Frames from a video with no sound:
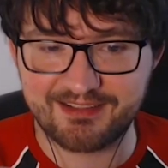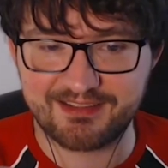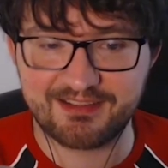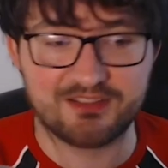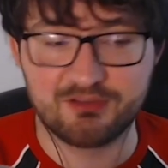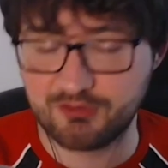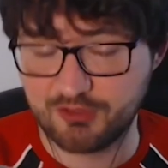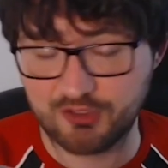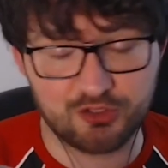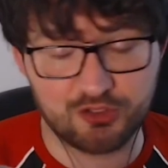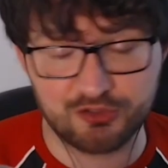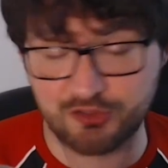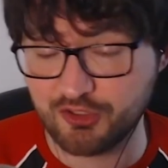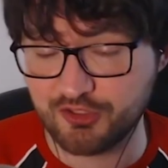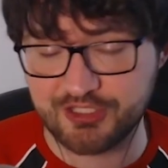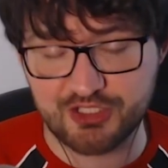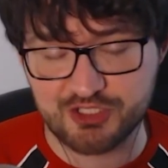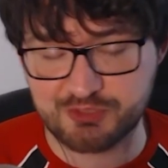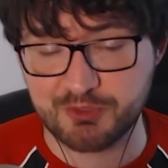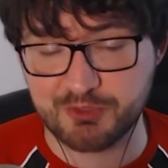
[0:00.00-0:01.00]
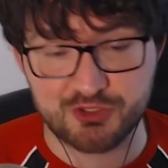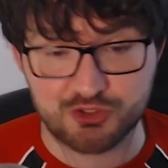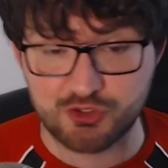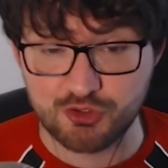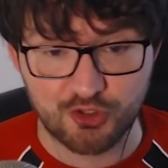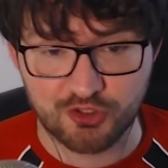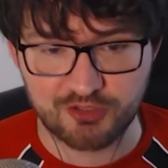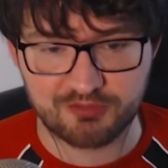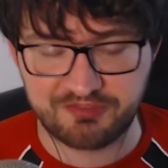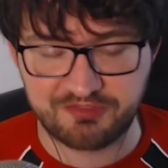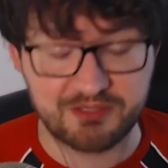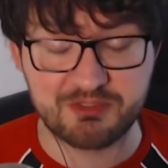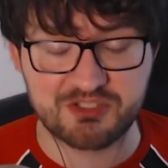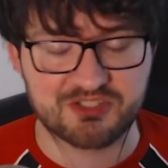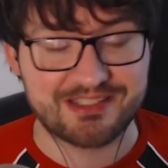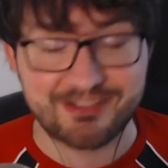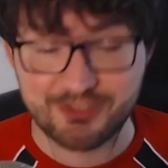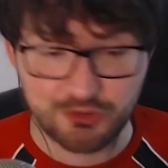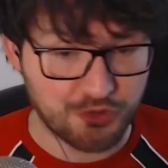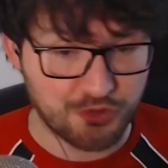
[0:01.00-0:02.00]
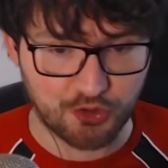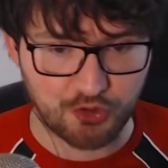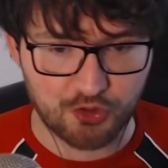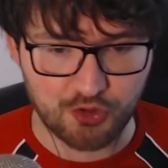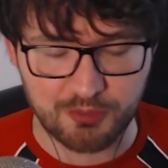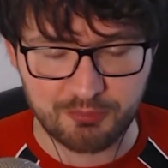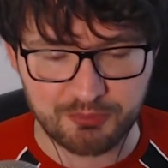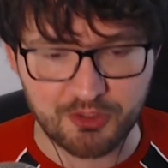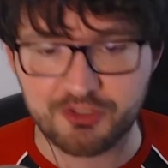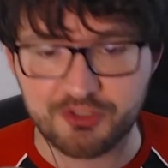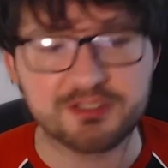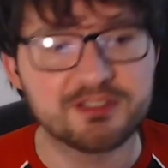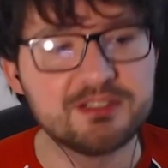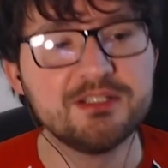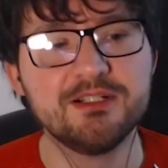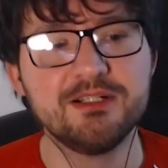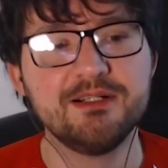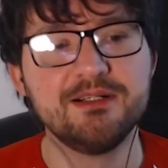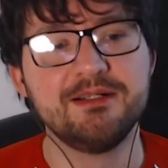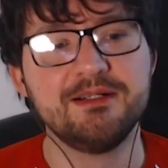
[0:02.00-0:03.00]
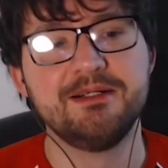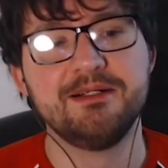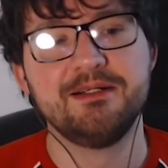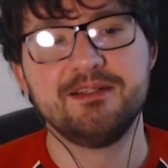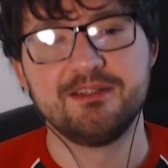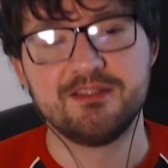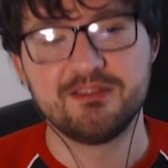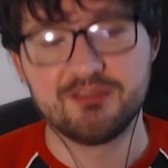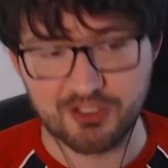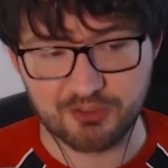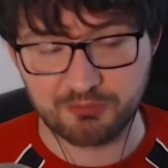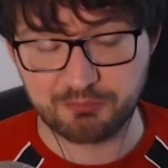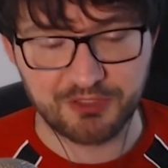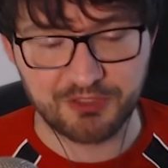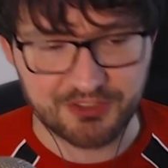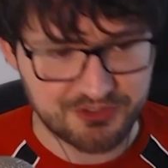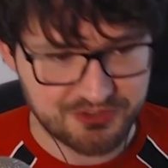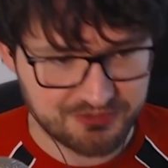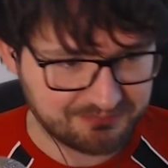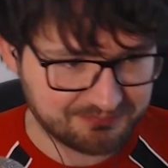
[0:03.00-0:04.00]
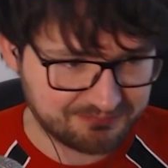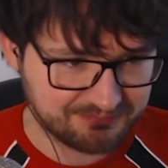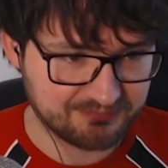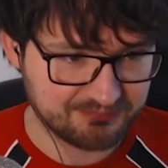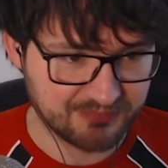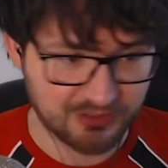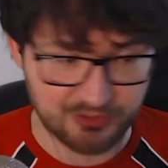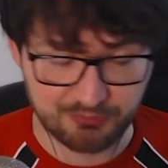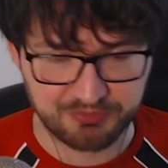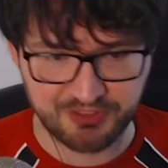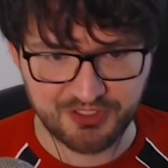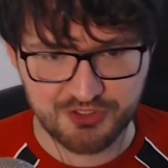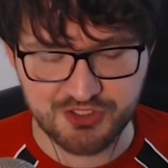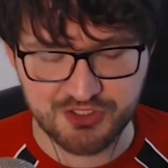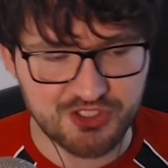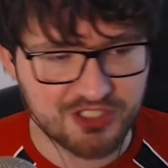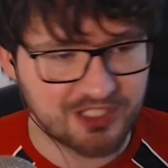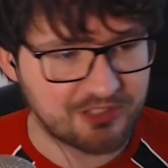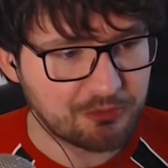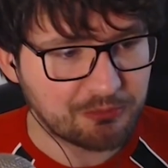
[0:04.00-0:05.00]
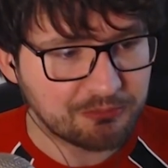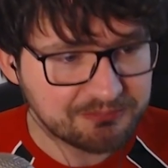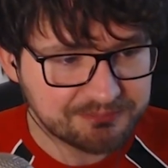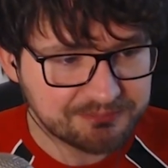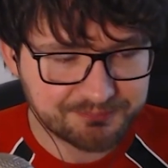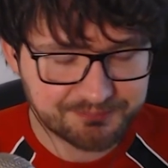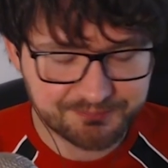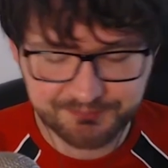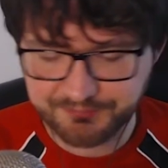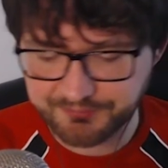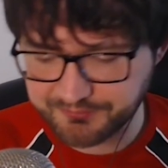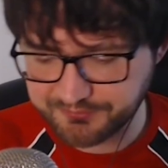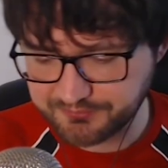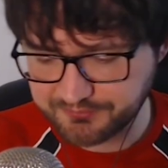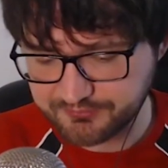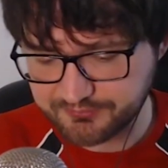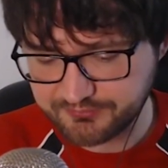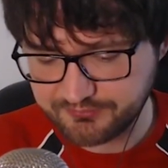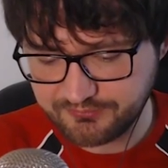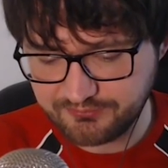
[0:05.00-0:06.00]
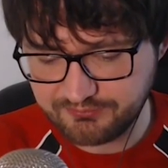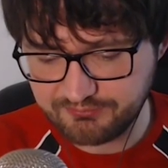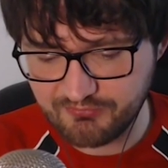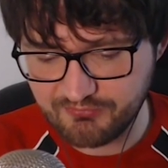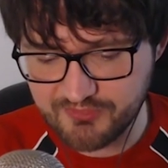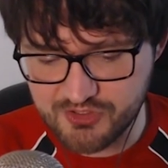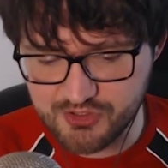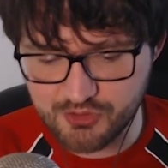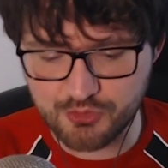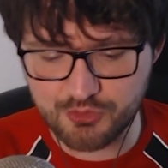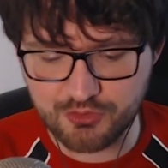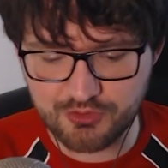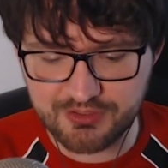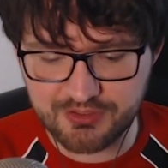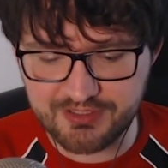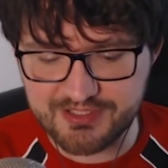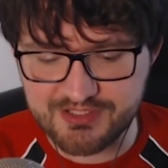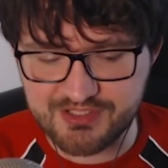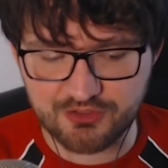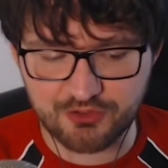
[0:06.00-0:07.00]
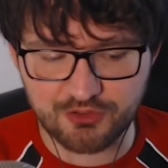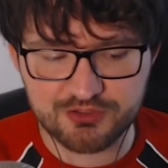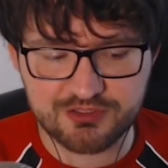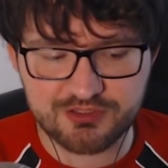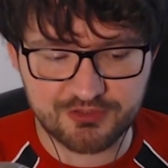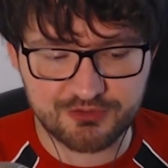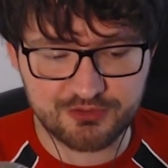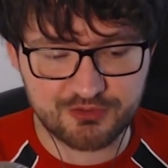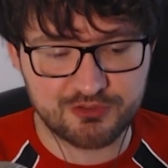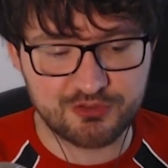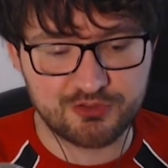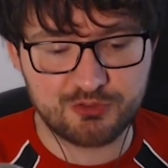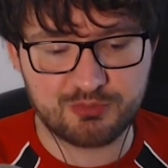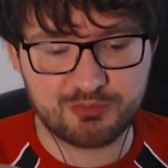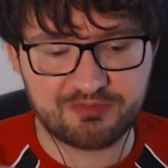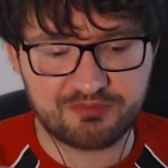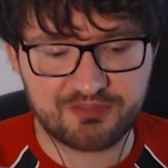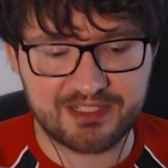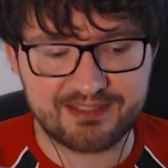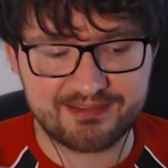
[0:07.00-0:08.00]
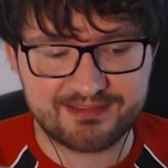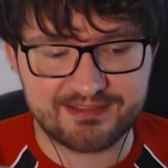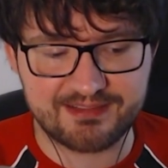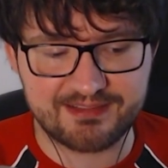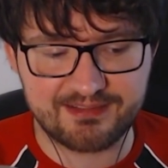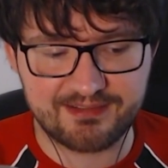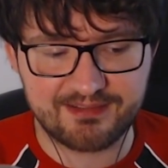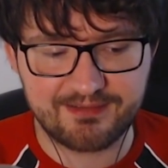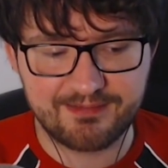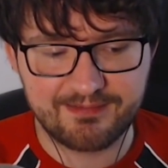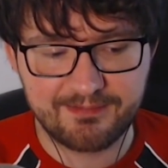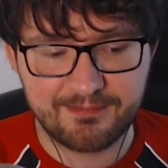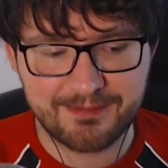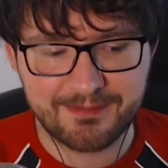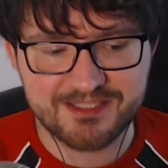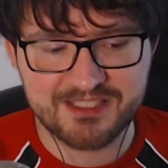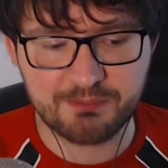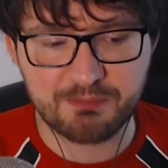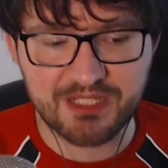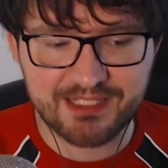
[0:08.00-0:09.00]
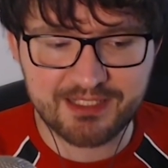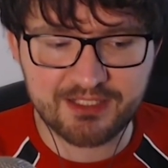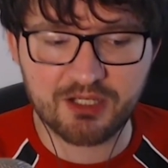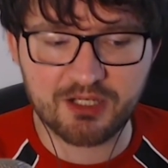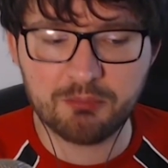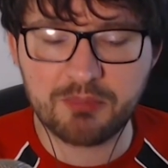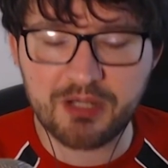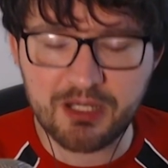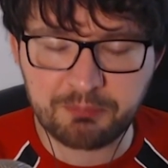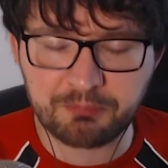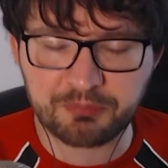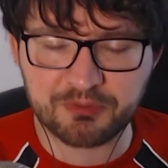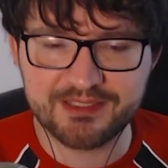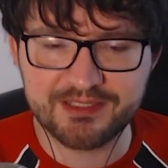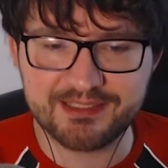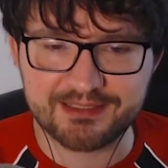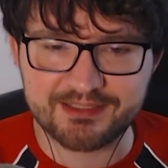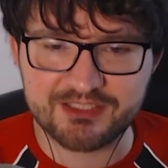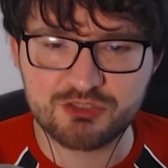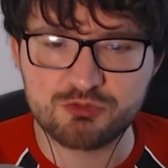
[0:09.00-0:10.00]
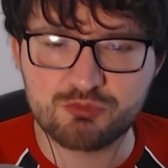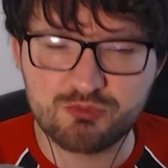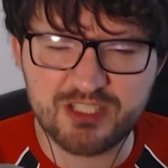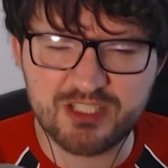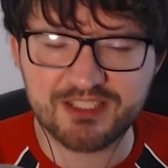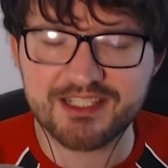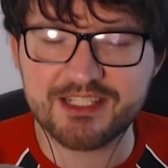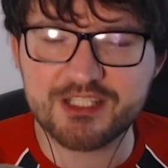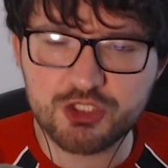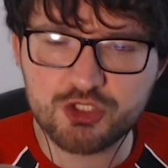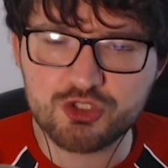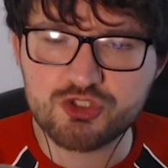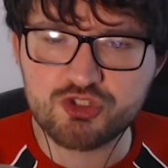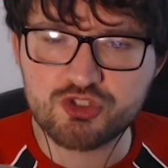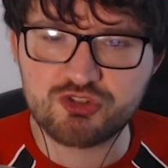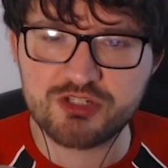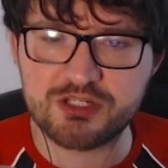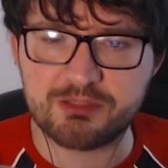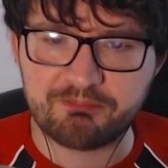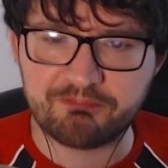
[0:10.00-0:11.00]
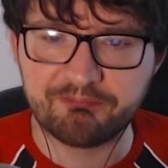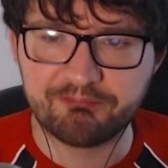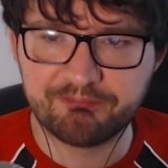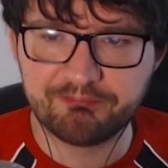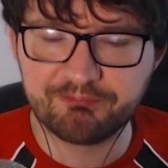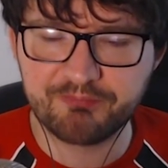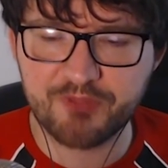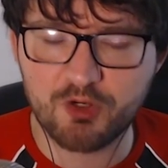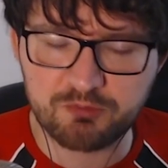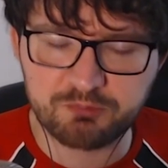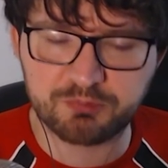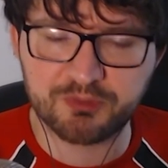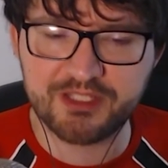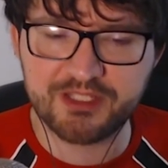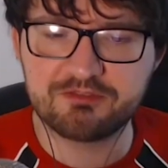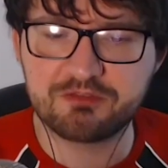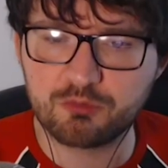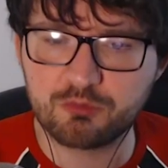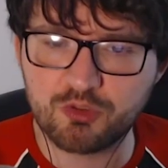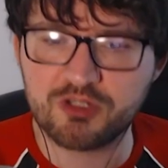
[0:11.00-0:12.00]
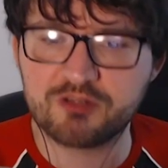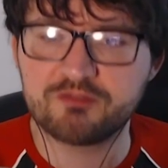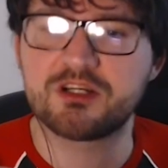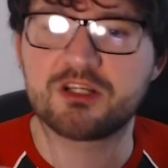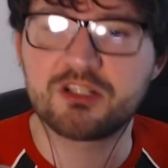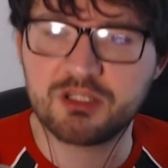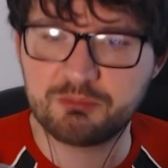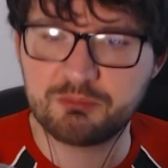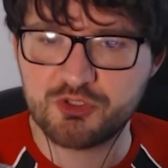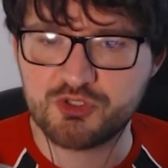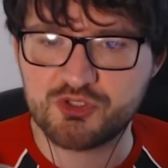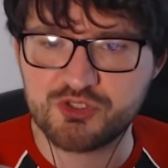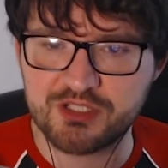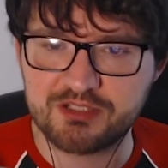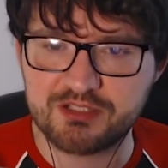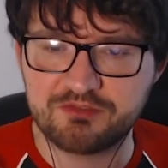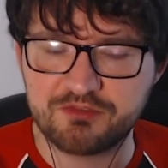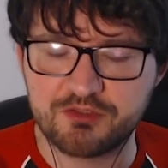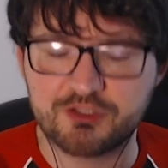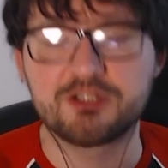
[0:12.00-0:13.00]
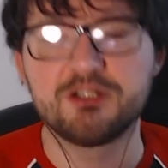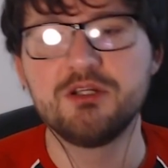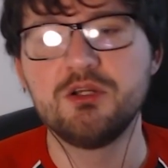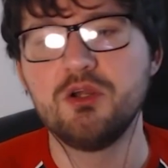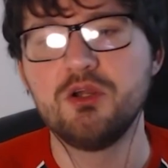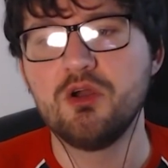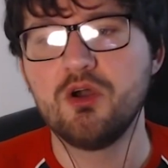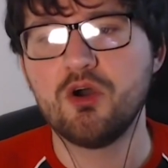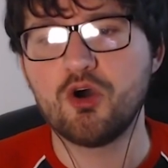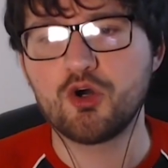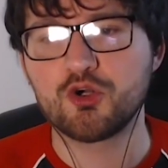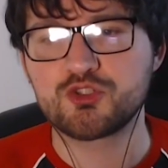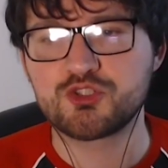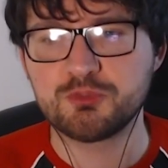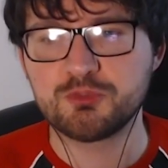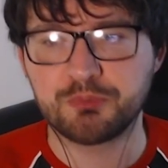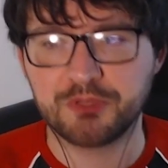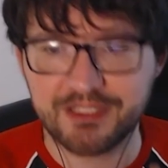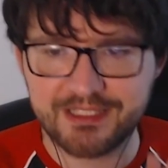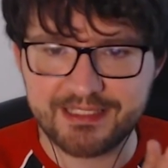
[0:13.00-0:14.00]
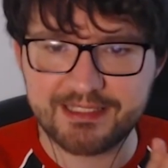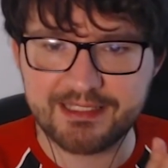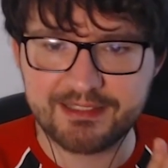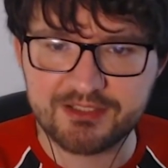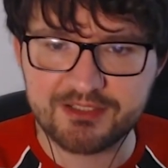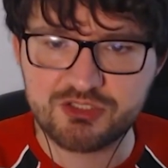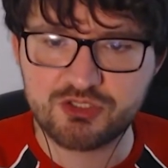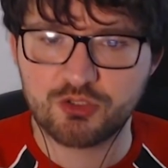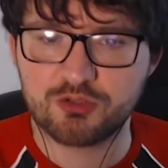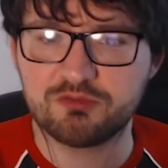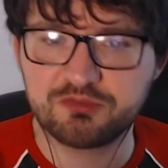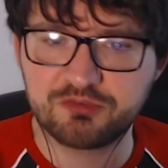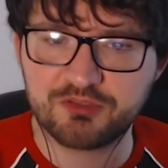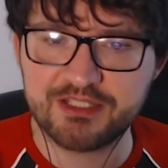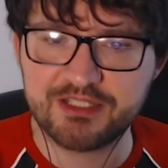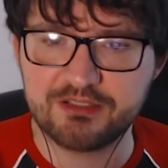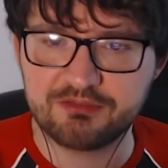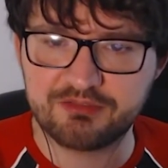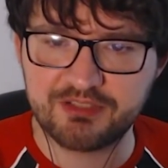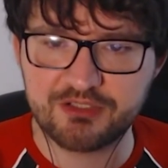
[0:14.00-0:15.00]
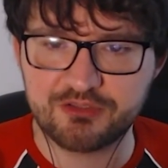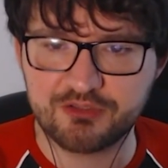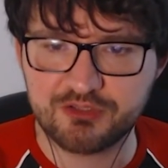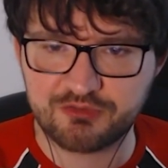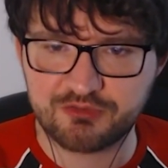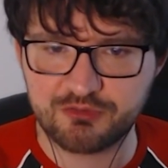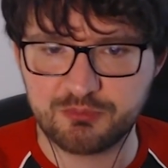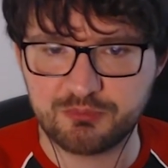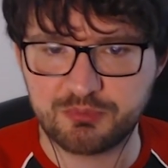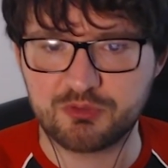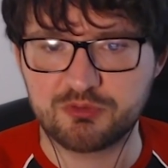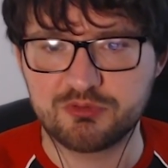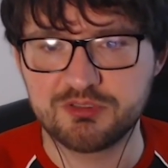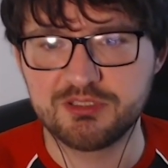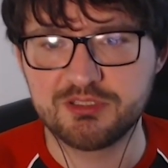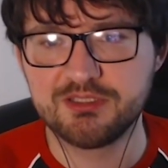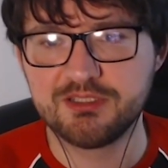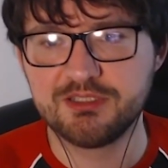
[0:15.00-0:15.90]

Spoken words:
lot of English players do not go abroad. Young players or players in general. So is it not to do with the fact that to become a player, to realise your dream of playing for whatever club you sign for, or to play in the top flight of English football,